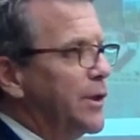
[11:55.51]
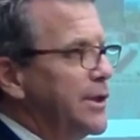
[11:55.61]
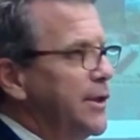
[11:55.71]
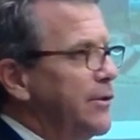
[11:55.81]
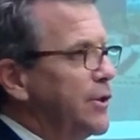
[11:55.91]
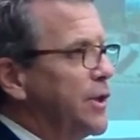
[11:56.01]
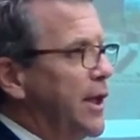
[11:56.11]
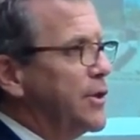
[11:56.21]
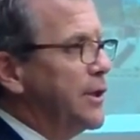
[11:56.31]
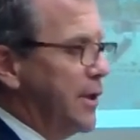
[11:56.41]
continue to
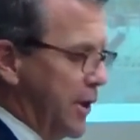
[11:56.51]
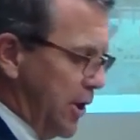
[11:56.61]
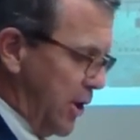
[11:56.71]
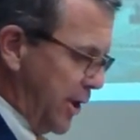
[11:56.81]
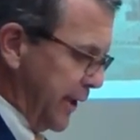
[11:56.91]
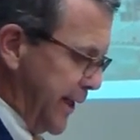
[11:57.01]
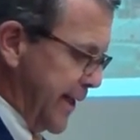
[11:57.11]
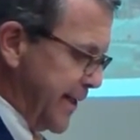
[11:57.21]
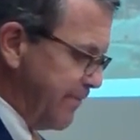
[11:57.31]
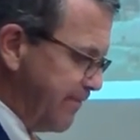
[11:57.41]
change it
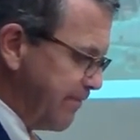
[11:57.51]
online.